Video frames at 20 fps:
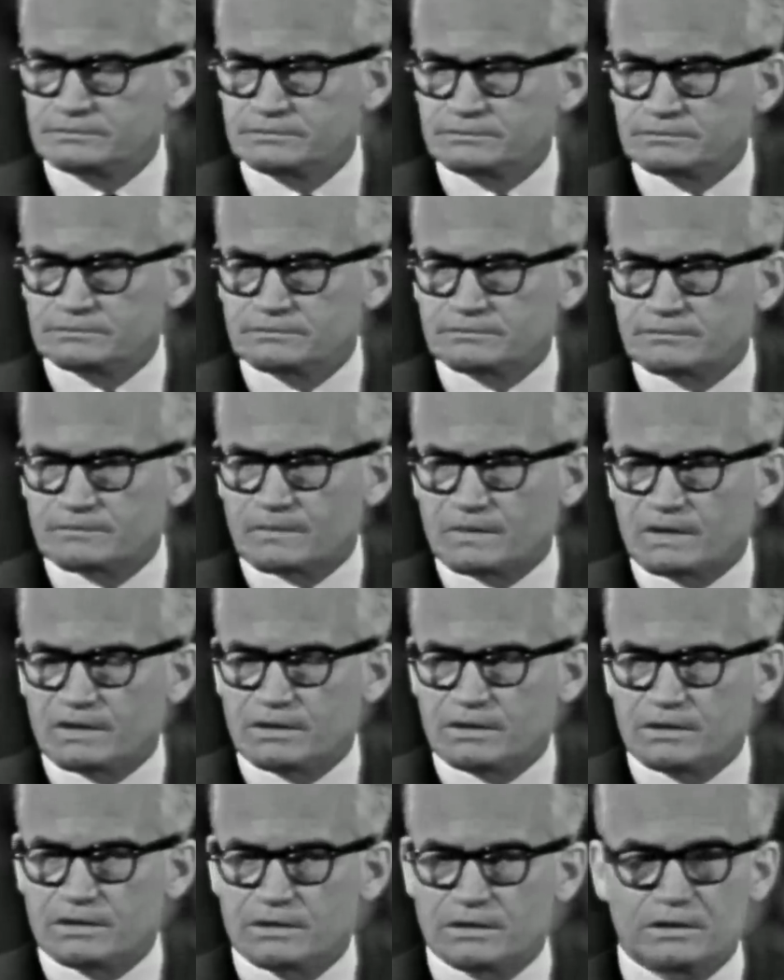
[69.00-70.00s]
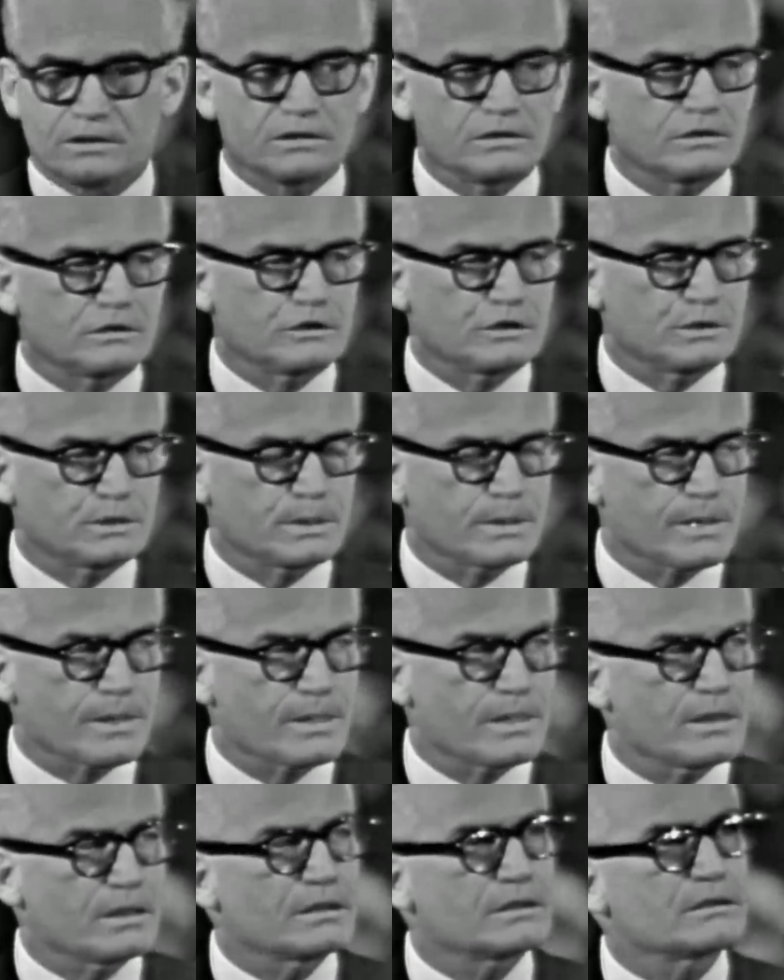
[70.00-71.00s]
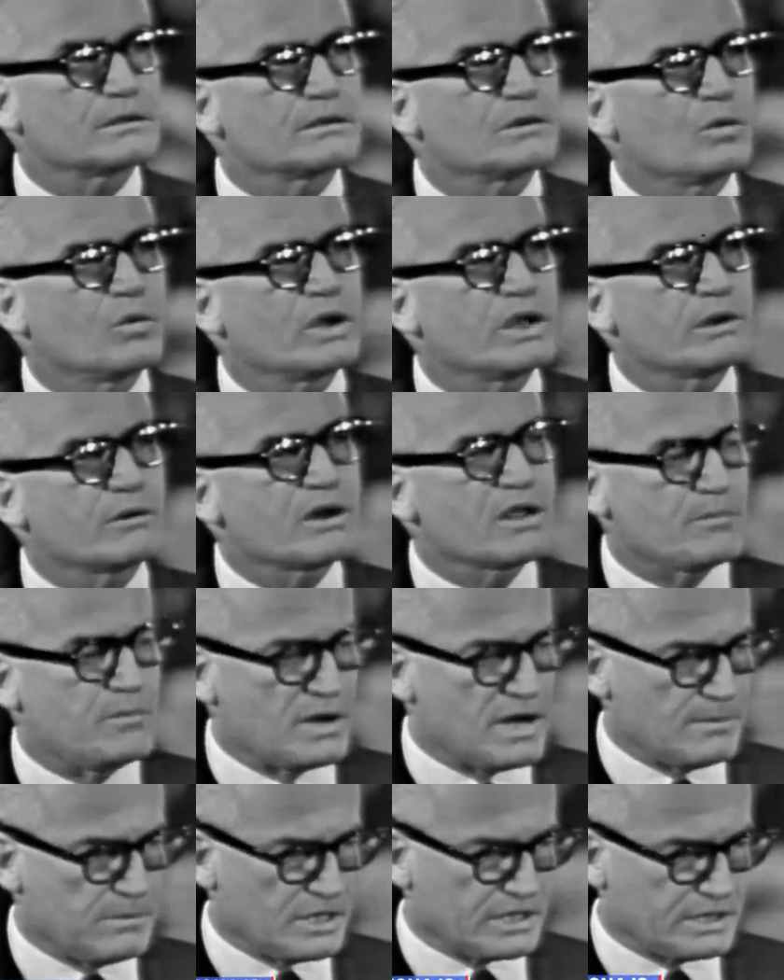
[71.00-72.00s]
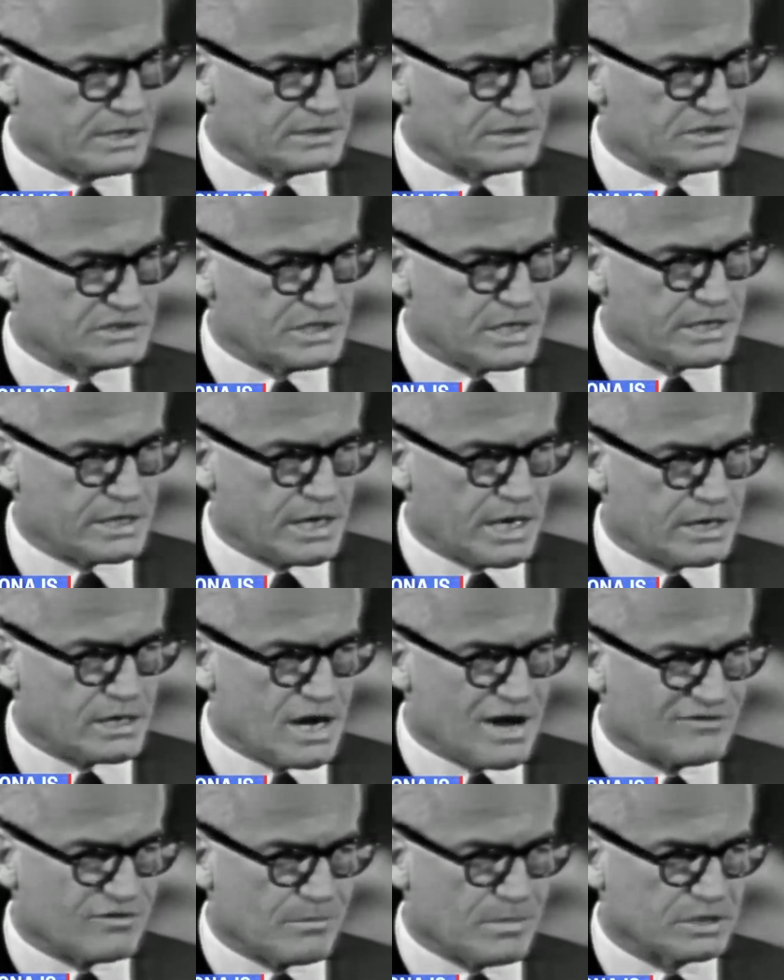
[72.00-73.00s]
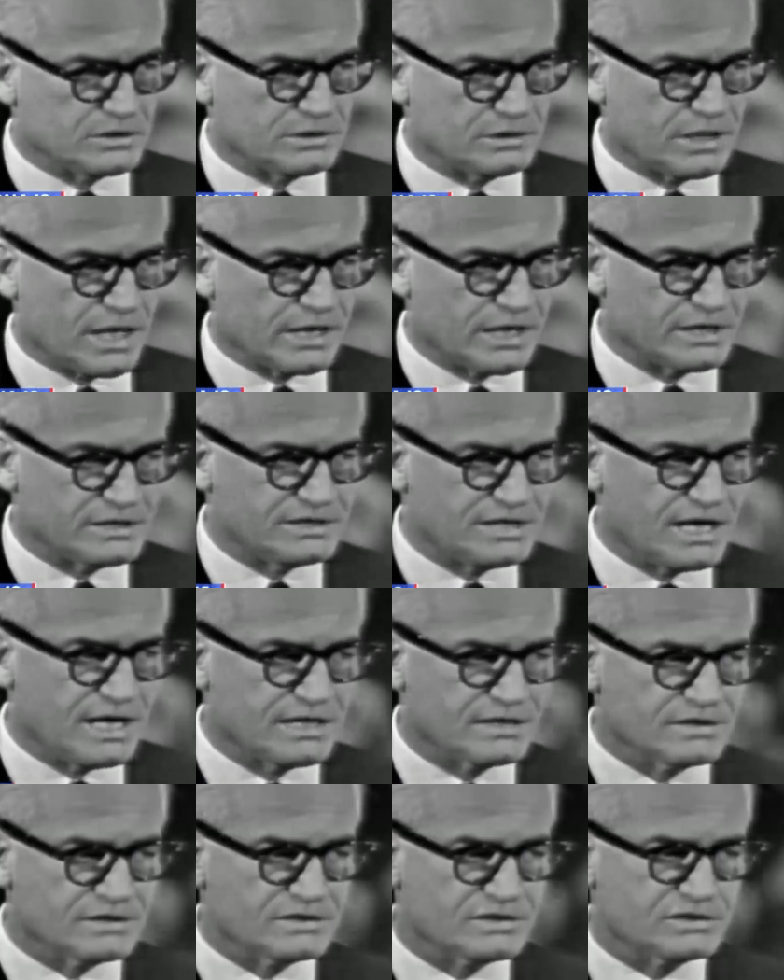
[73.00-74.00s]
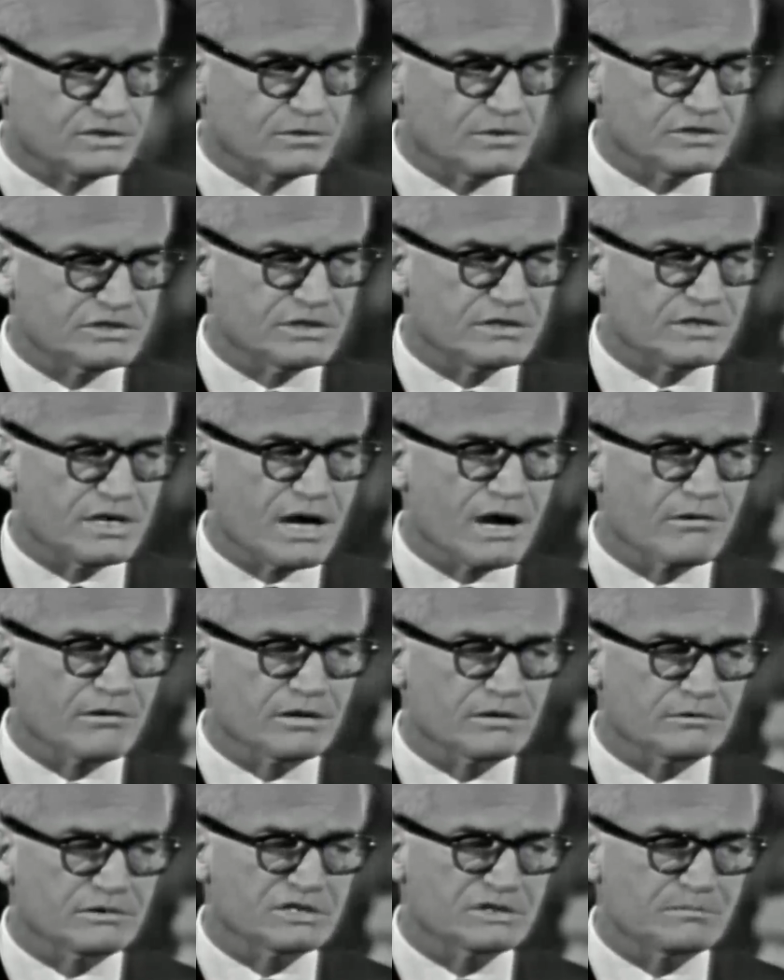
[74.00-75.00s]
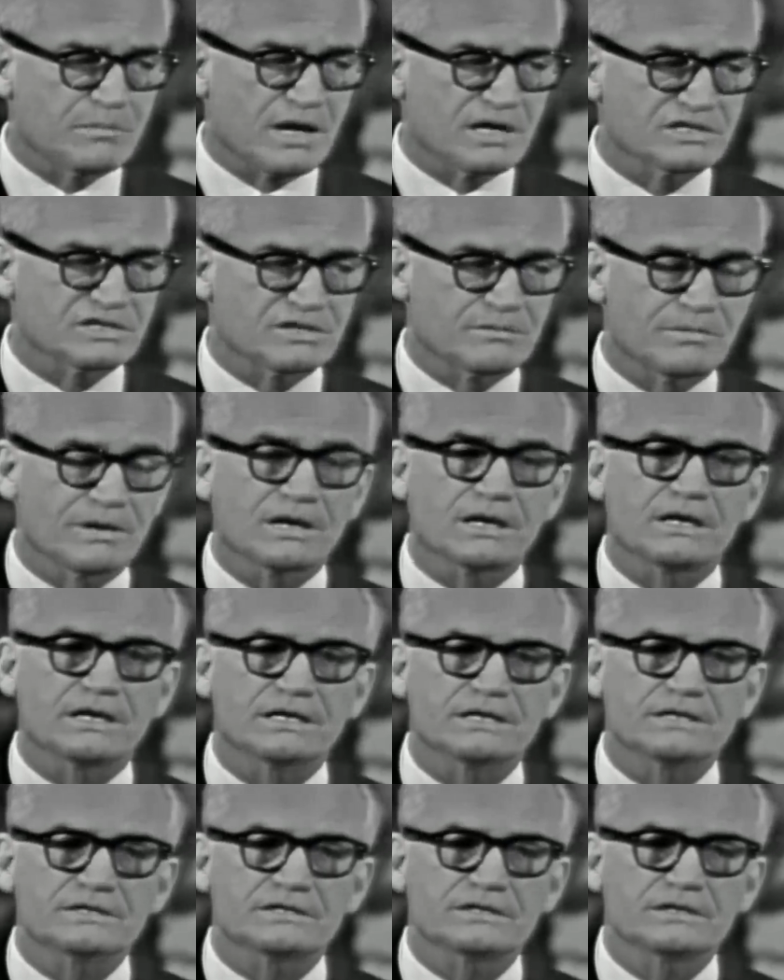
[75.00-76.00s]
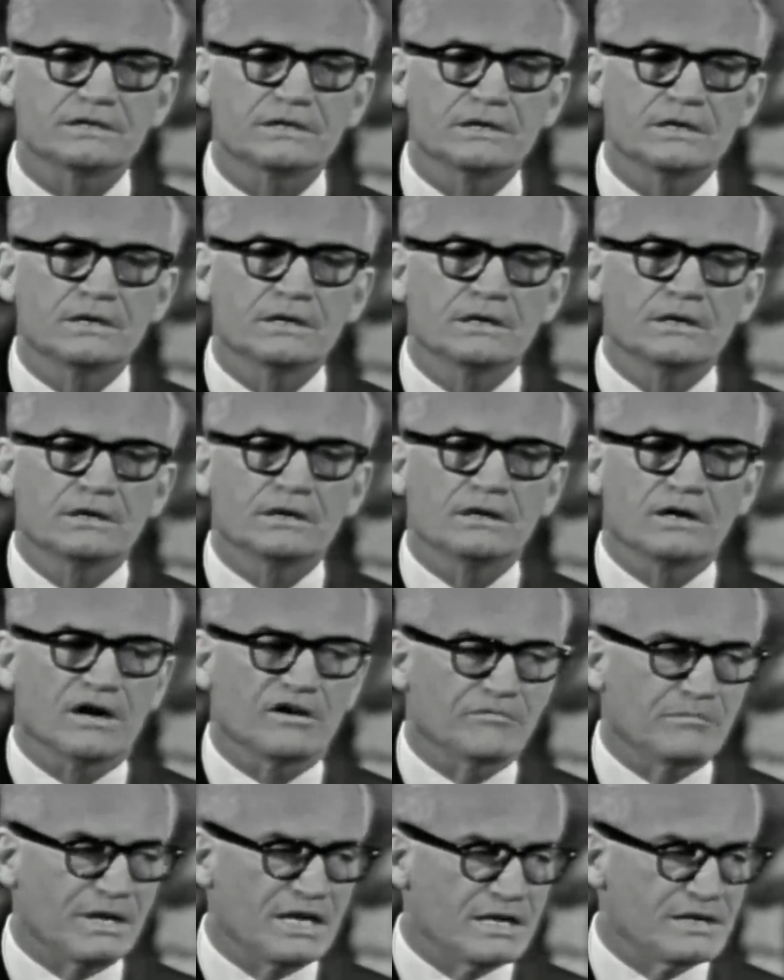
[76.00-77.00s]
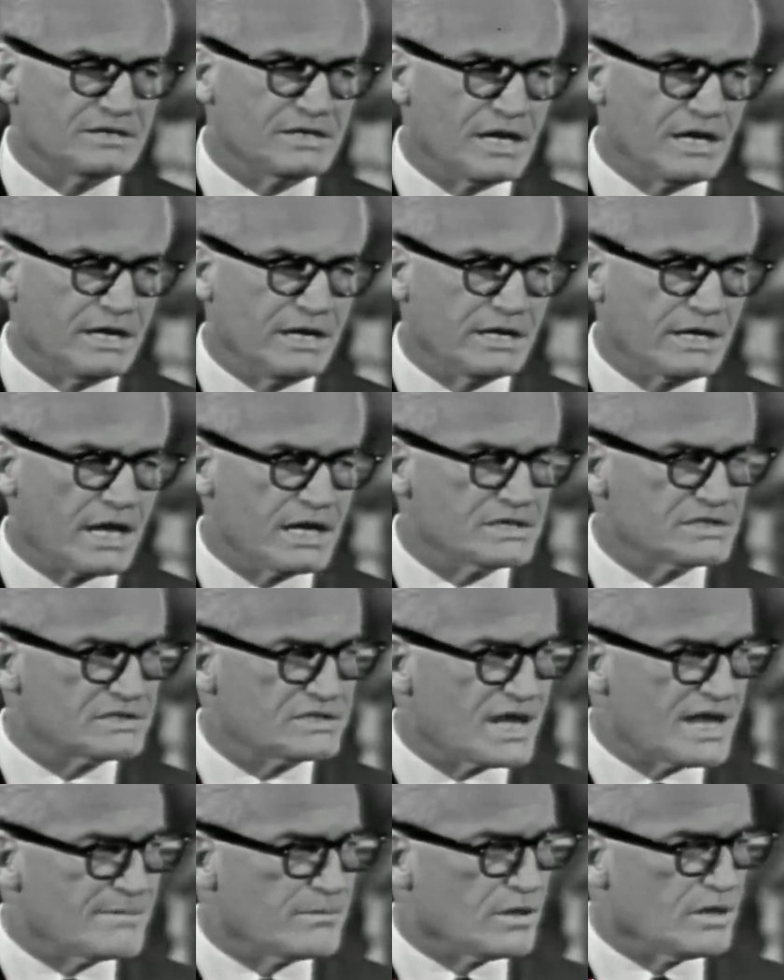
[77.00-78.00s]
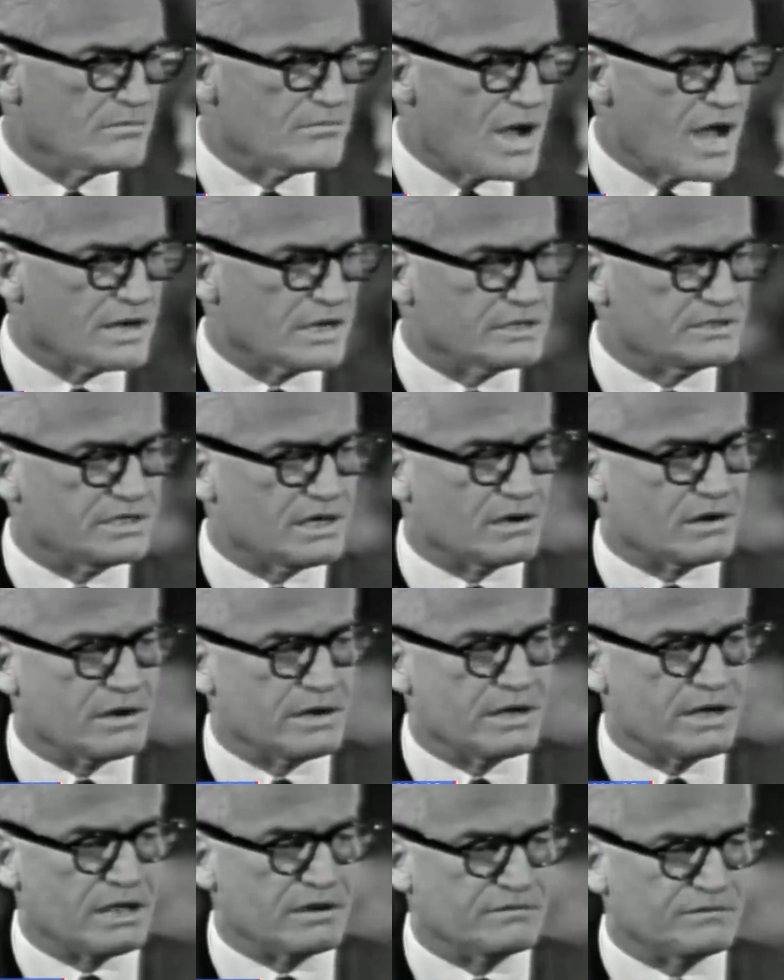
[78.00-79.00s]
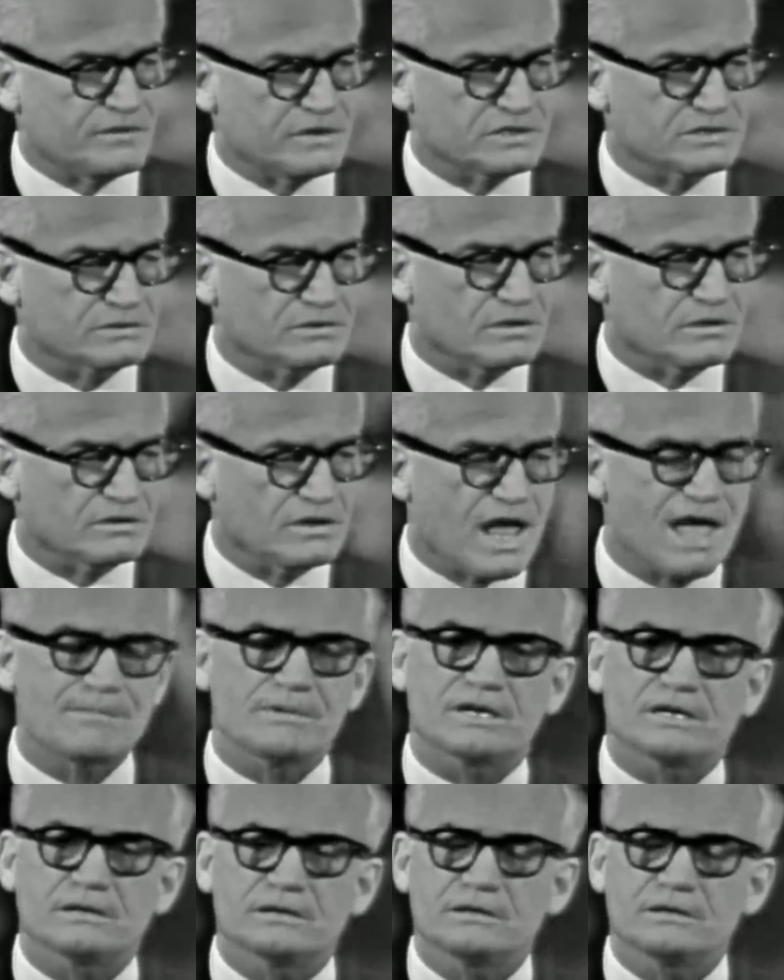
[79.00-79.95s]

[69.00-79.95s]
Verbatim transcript: principle of the modern day Republican Party. We Republicans seek a government that attends to its inherent responsibilities of maintaining a stable monetary and fiscal climate.